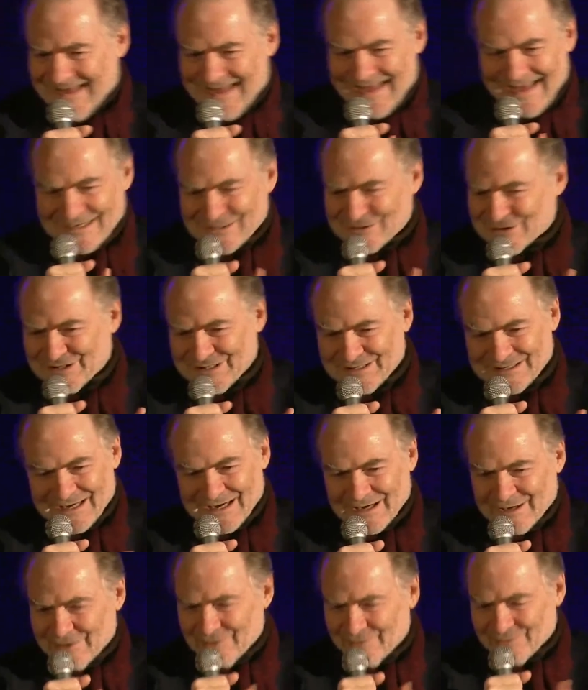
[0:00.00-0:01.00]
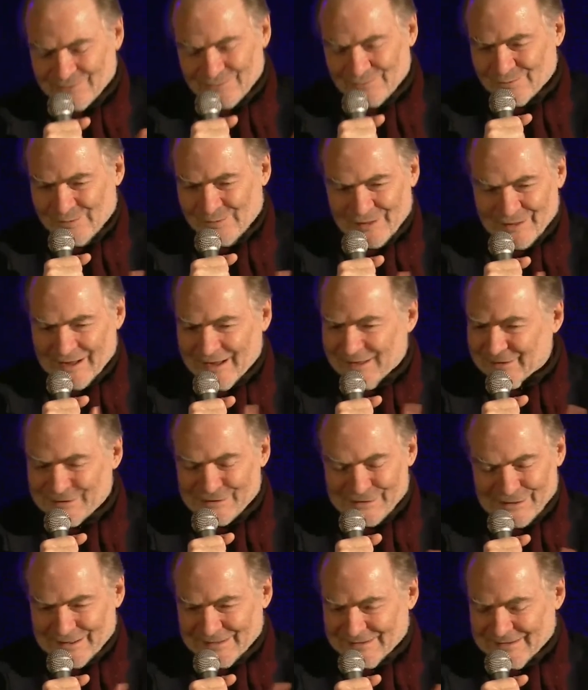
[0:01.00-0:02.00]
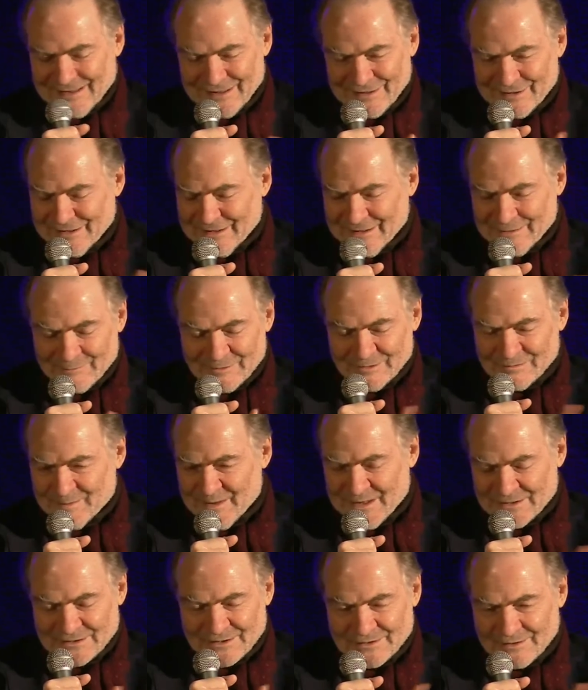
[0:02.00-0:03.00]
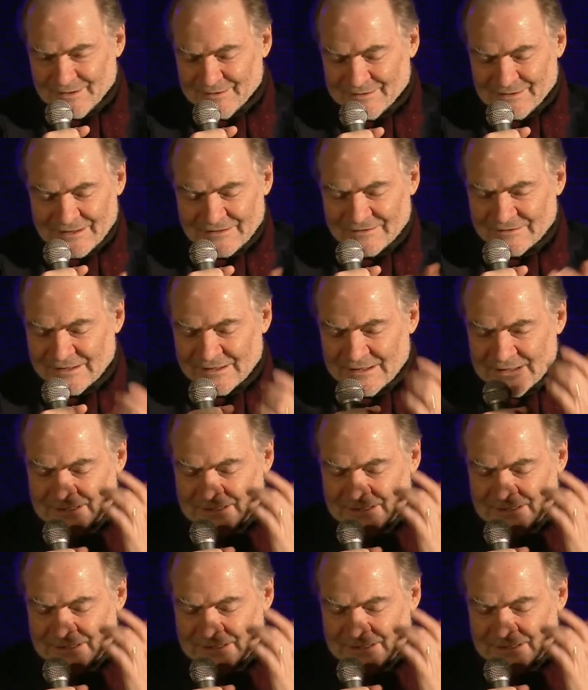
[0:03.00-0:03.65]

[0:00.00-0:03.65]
actually now, with hindsight, I think it was better that they